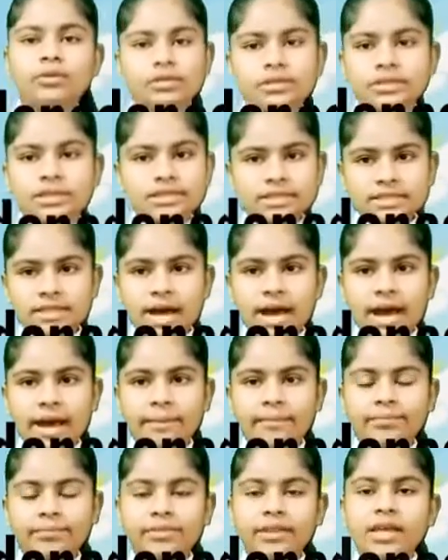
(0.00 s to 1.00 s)
in the
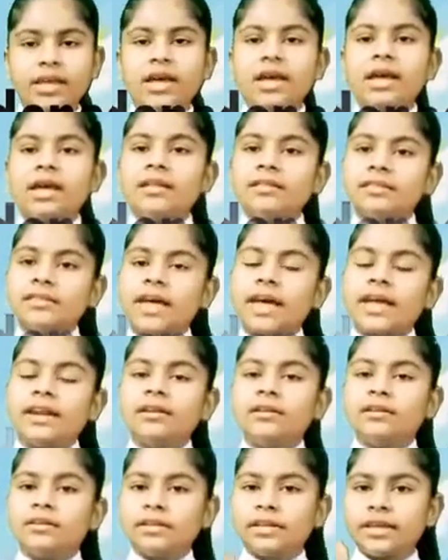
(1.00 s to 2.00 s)
sky.
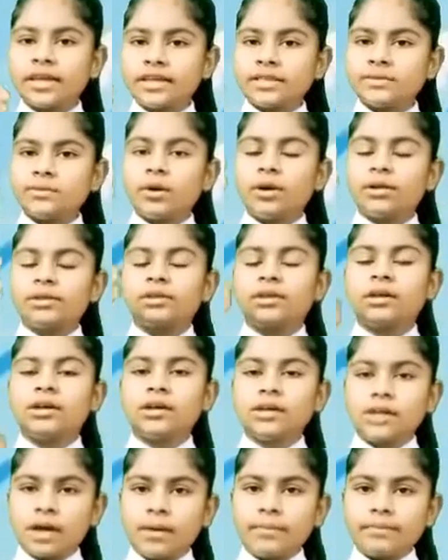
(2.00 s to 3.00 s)
Then these
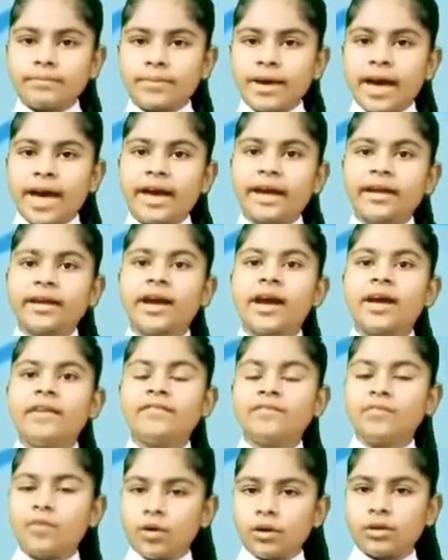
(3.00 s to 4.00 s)
water come back
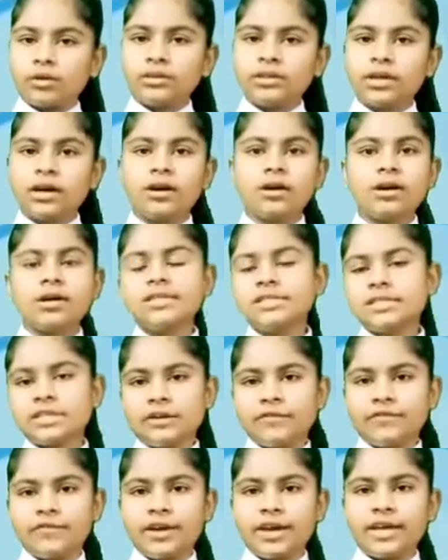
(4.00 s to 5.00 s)
and fall on the Earth's
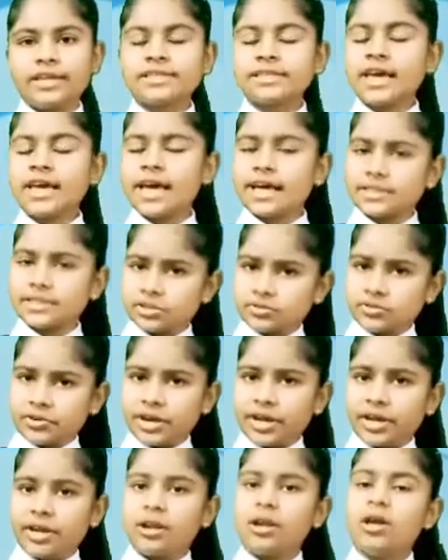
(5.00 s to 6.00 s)
surface as
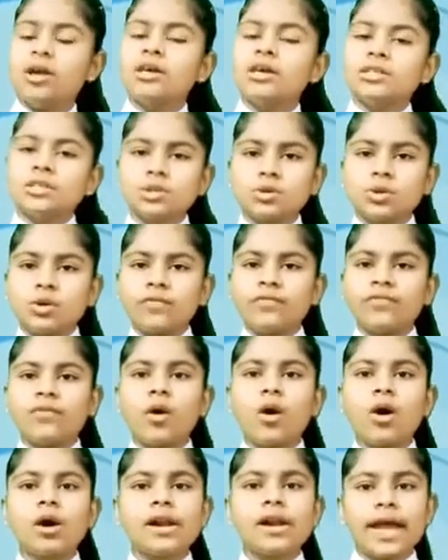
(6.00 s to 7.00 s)
rain,
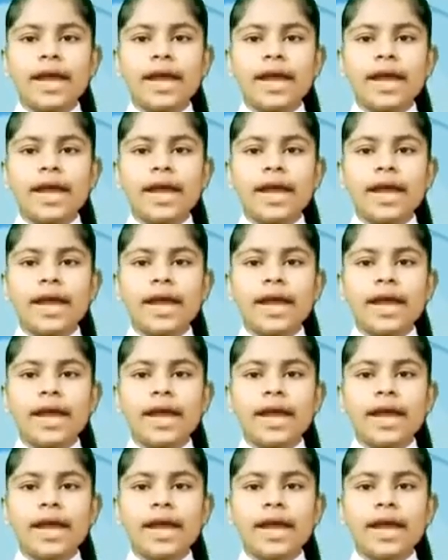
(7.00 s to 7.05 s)
snowfall,